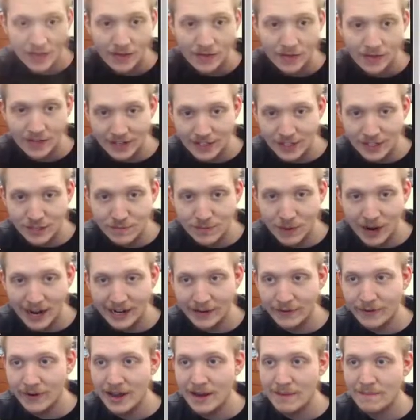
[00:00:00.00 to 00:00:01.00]
This
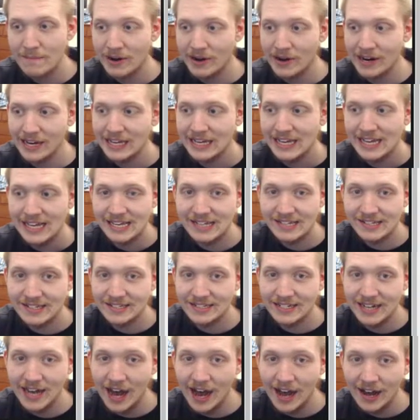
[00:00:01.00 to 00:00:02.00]
Sprite Cranberry is
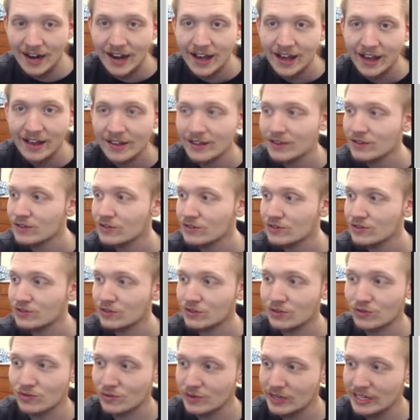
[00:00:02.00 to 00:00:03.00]
not
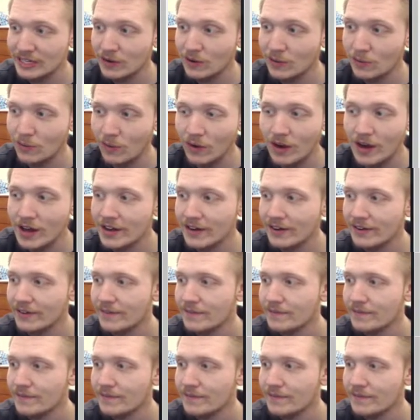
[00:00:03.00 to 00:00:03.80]
the real one.